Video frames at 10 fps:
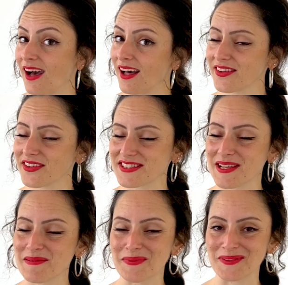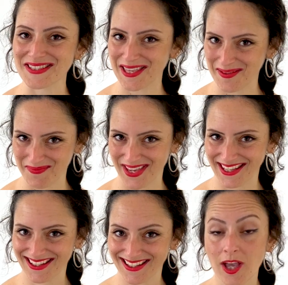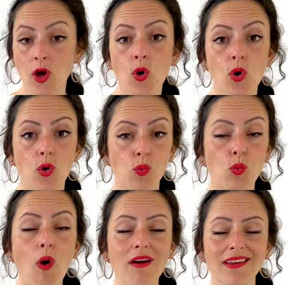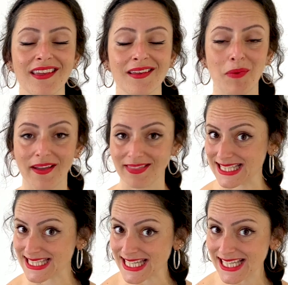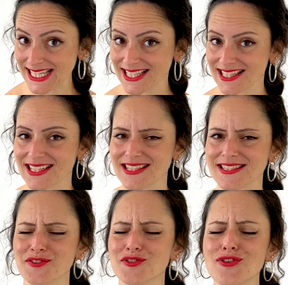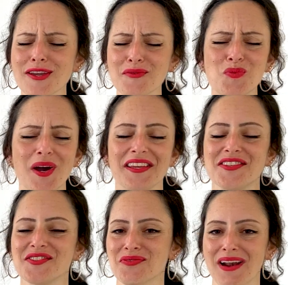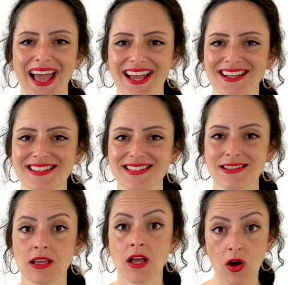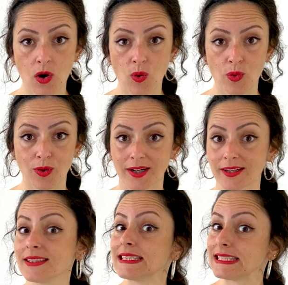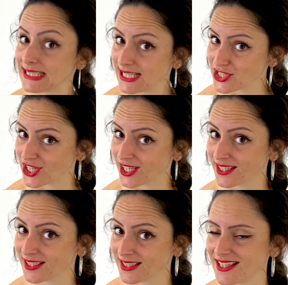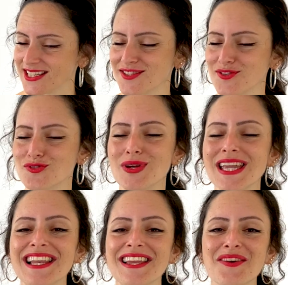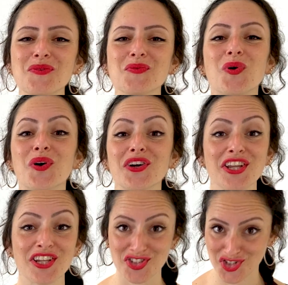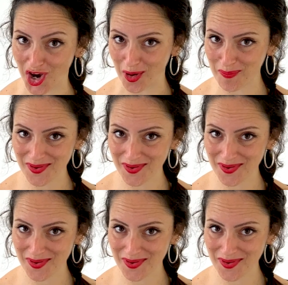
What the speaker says: Other examples can be walking by the sea is a great way to relax. Or teaching is a really rewarding job.